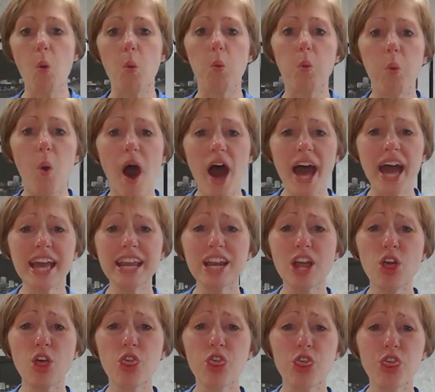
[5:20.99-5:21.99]

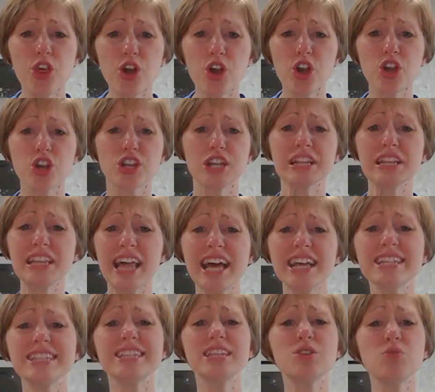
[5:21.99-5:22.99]
1/3,
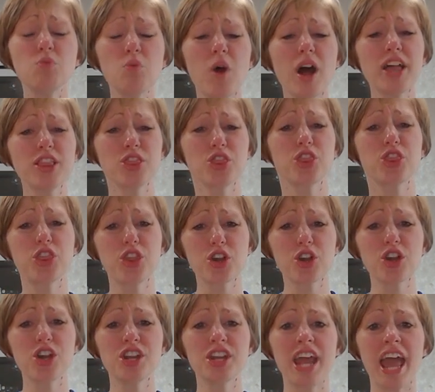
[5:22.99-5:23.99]
less than
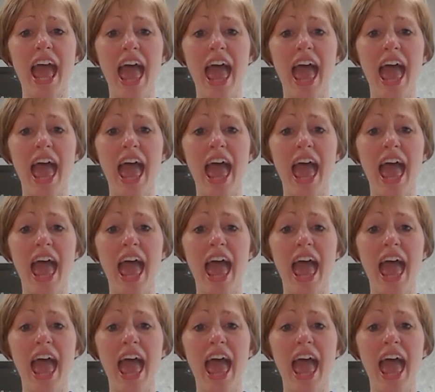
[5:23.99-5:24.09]
1/3.